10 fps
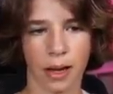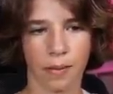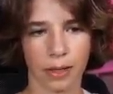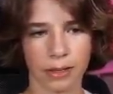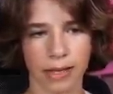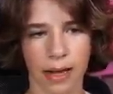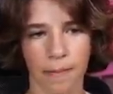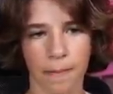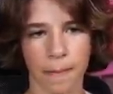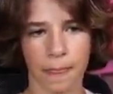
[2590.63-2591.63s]
I'm really sad.
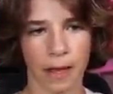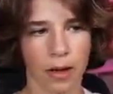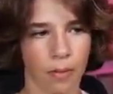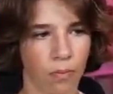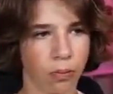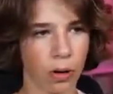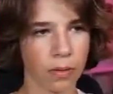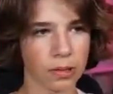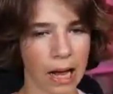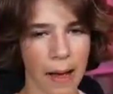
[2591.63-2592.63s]
Pretty
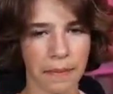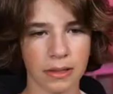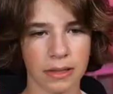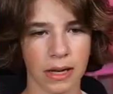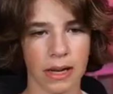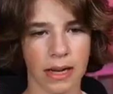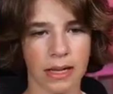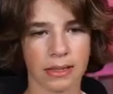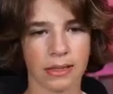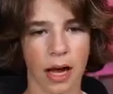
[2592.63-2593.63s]
much what happened
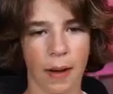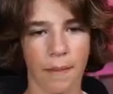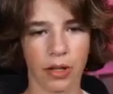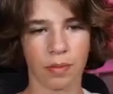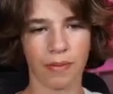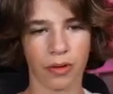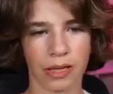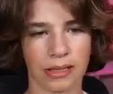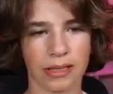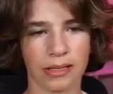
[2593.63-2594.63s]
is a month before the
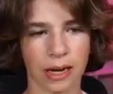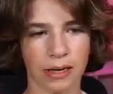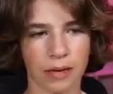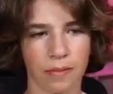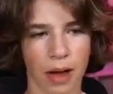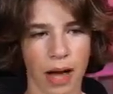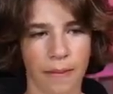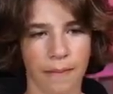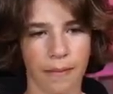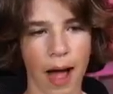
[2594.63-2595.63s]
season ended,
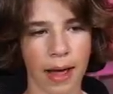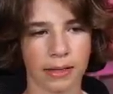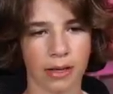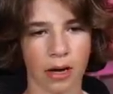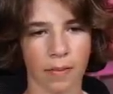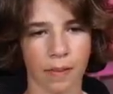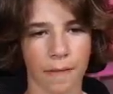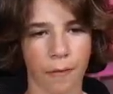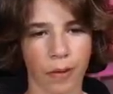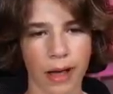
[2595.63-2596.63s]
um, I started playing
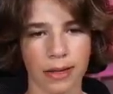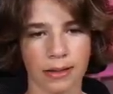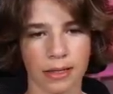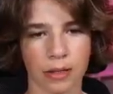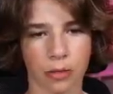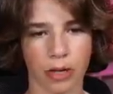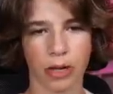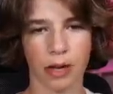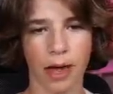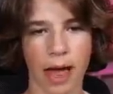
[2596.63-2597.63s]
Fortnite season
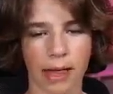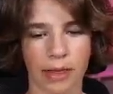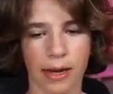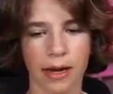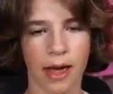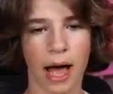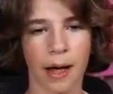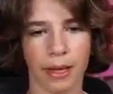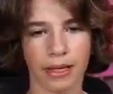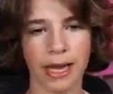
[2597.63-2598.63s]
three, and then I'm
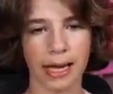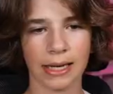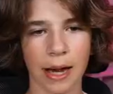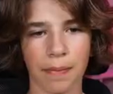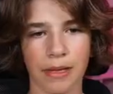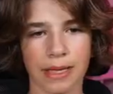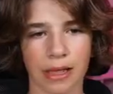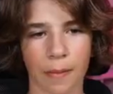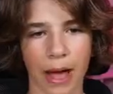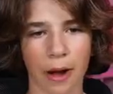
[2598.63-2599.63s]
like, Dad, can I please get
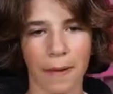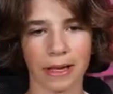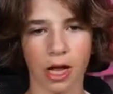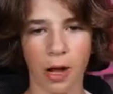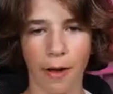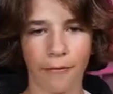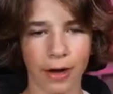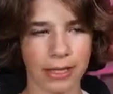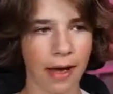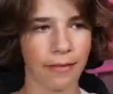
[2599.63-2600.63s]
the battle pass? All my friends have it.